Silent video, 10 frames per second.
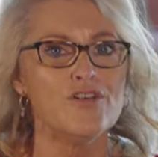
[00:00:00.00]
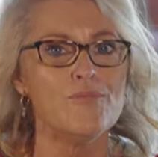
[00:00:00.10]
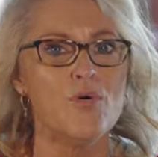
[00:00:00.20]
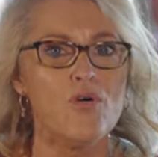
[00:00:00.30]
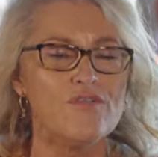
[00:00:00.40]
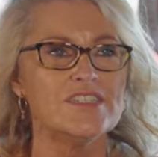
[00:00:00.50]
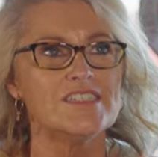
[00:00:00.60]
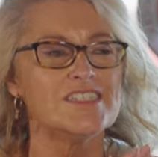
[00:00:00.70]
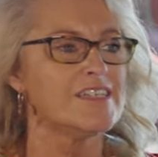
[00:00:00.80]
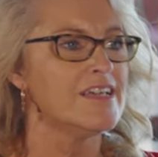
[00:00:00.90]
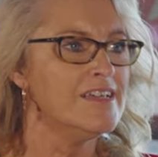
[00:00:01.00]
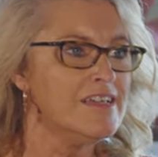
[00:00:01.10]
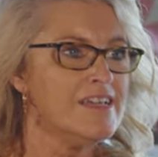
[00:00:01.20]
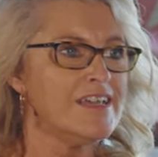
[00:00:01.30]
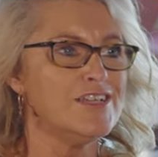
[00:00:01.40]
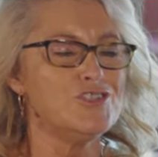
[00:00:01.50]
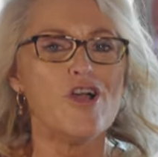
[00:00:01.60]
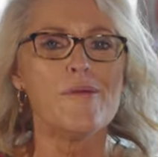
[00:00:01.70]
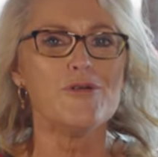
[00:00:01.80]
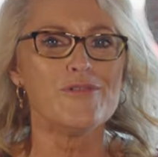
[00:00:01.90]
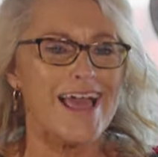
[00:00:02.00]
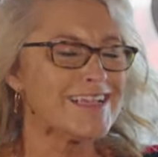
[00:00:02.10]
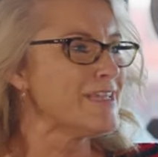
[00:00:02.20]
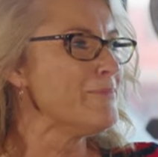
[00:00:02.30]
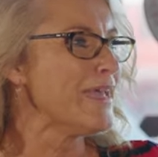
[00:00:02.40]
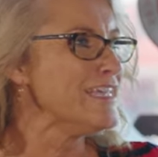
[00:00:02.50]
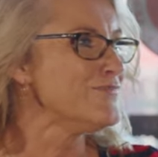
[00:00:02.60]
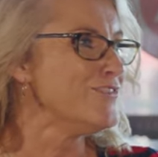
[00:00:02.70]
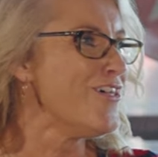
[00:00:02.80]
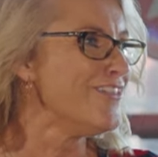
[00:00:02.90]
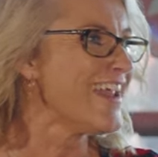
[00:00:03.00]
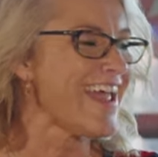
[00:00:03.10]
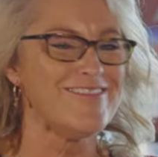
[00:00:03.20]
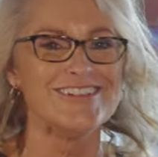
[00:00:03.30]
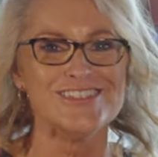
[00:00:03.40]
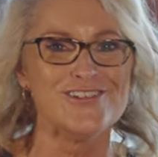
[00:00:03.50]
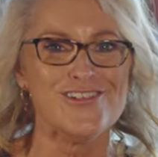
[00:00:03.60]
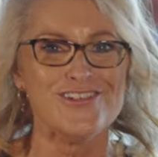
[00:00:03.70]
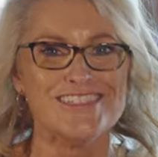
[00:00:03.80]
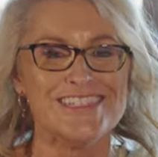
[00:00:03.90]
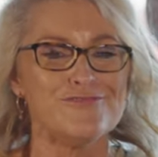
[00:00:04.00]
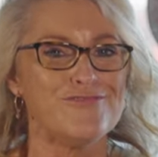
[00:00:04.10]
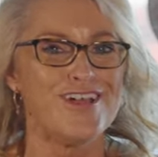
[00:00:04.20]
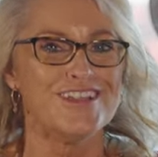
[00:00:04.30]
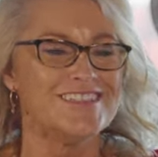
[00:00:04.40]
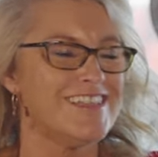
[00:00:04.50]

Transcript: the more of just a enjoyable, relaxing, peaceful holiday, which is all on sealed roads,